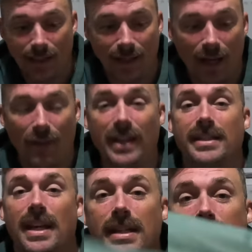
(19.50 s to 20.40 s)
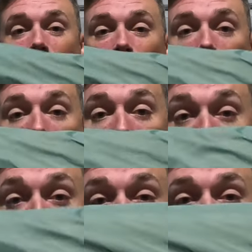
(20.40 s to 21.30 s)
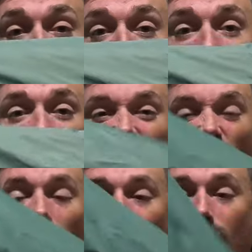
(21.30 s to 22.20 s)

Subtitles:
Now this is a unit, it's not,